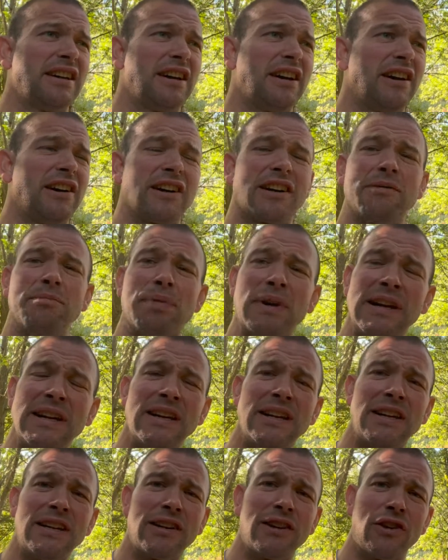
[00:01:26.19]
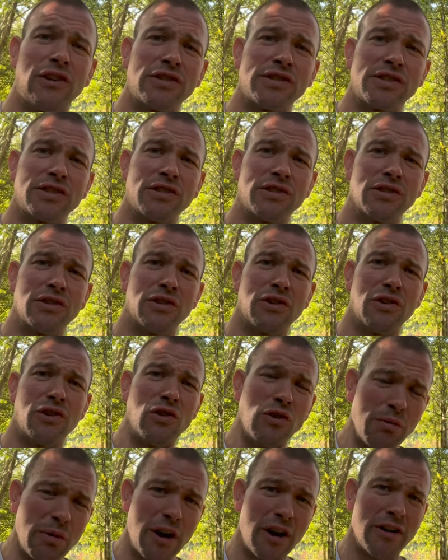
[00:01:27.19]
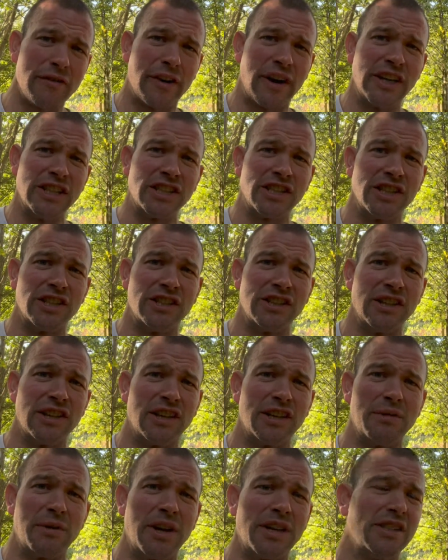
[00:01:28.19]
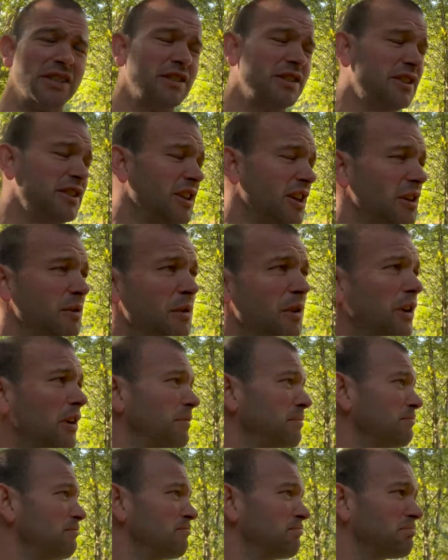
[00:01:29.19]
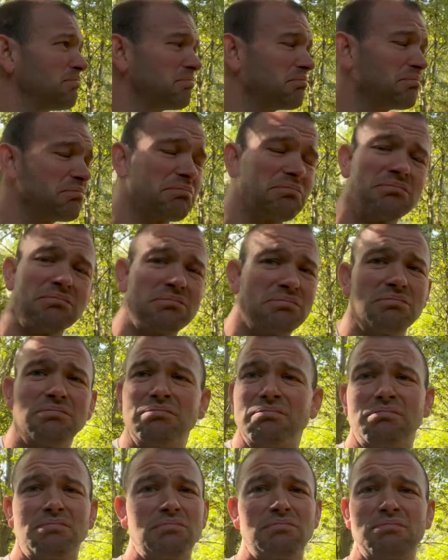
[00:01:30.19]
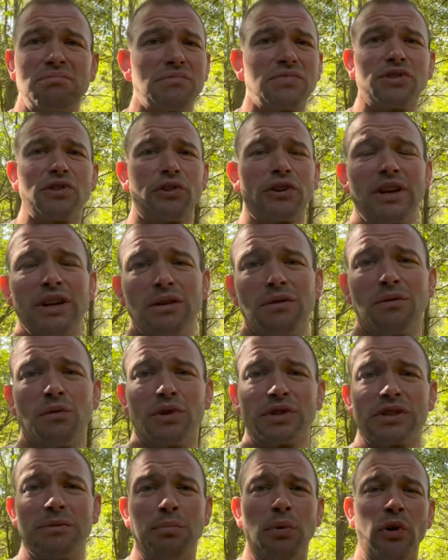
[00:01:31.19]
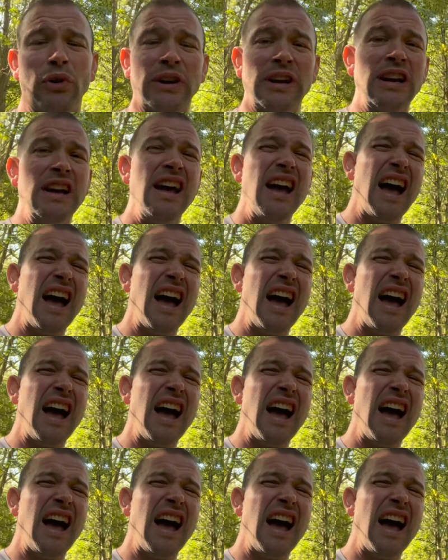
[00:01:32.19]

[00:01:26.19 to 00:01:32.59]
I completely lost all motivation and I went, do you know what? Sod it, what's the point?